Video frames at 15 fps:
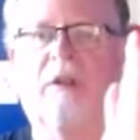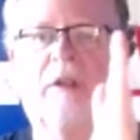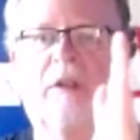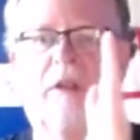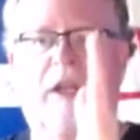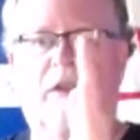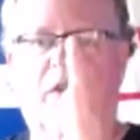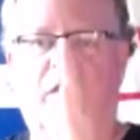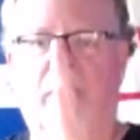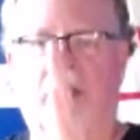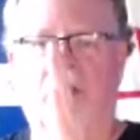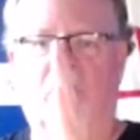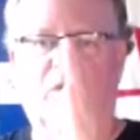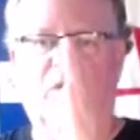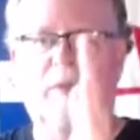in
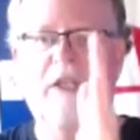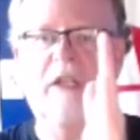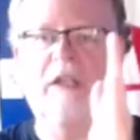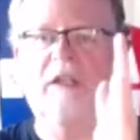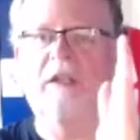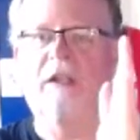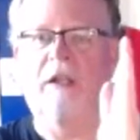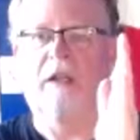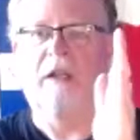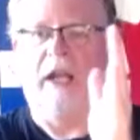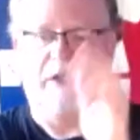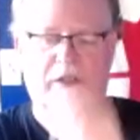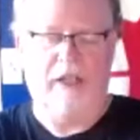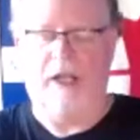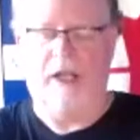the speed,
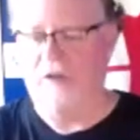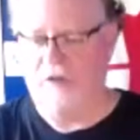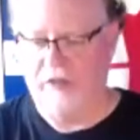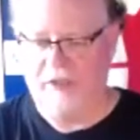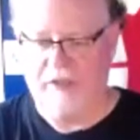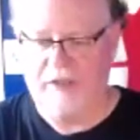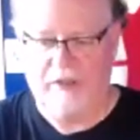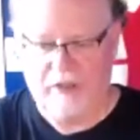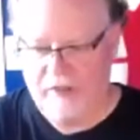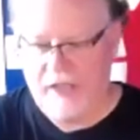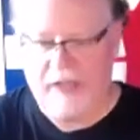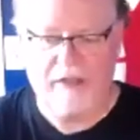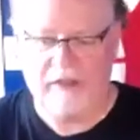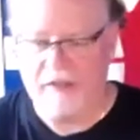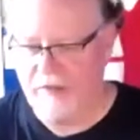and you get digga digga digga
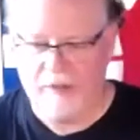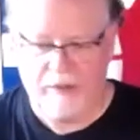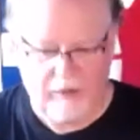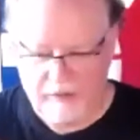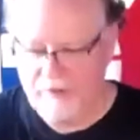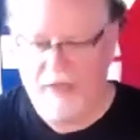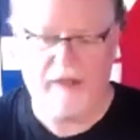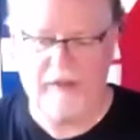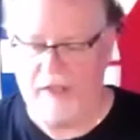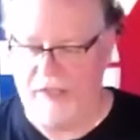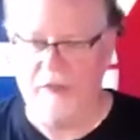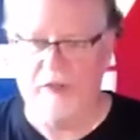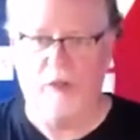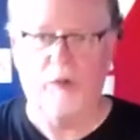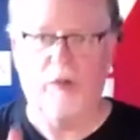digga digga digga digga digga,
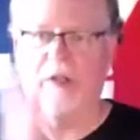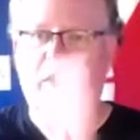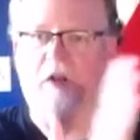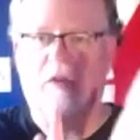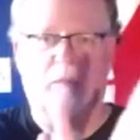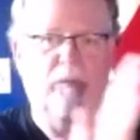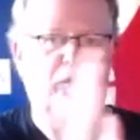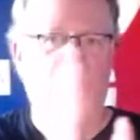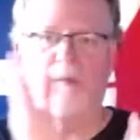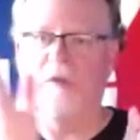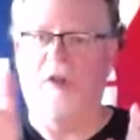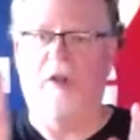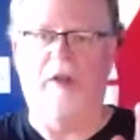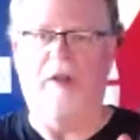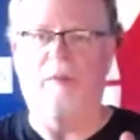and you can hear
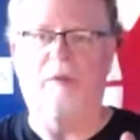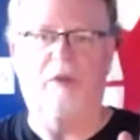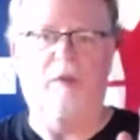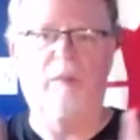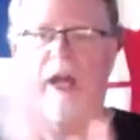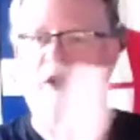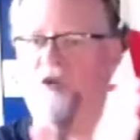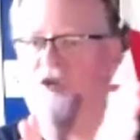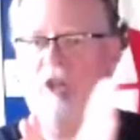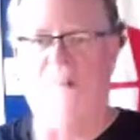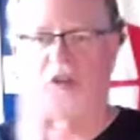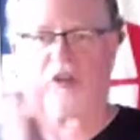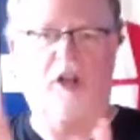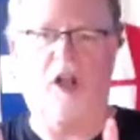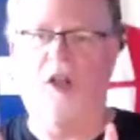the met
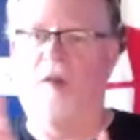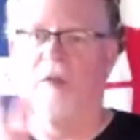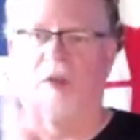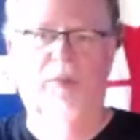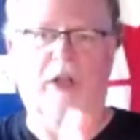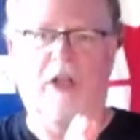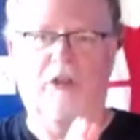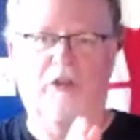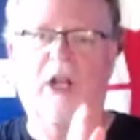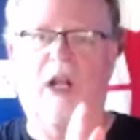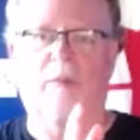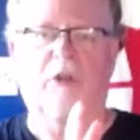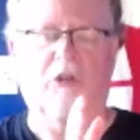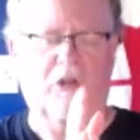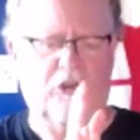changing all over the place. You got
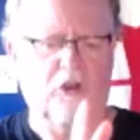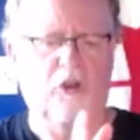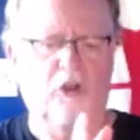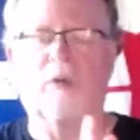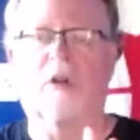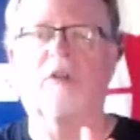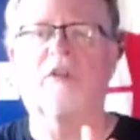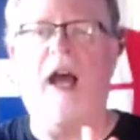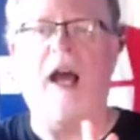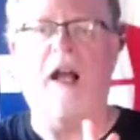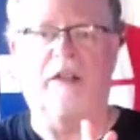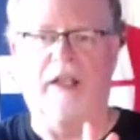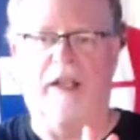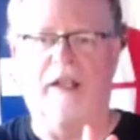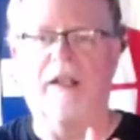to be super
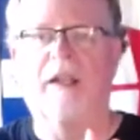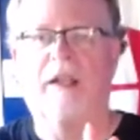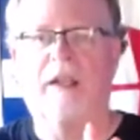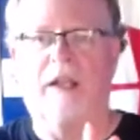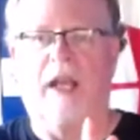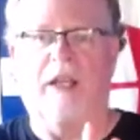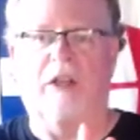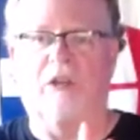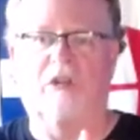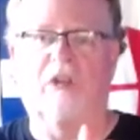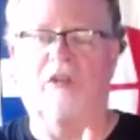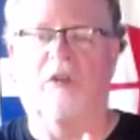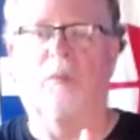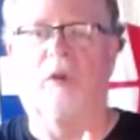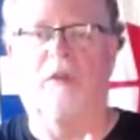dialed in and
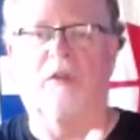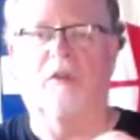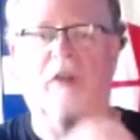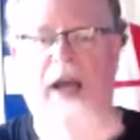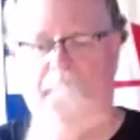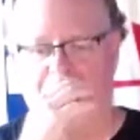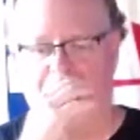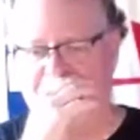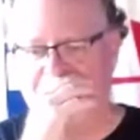consistent with your time.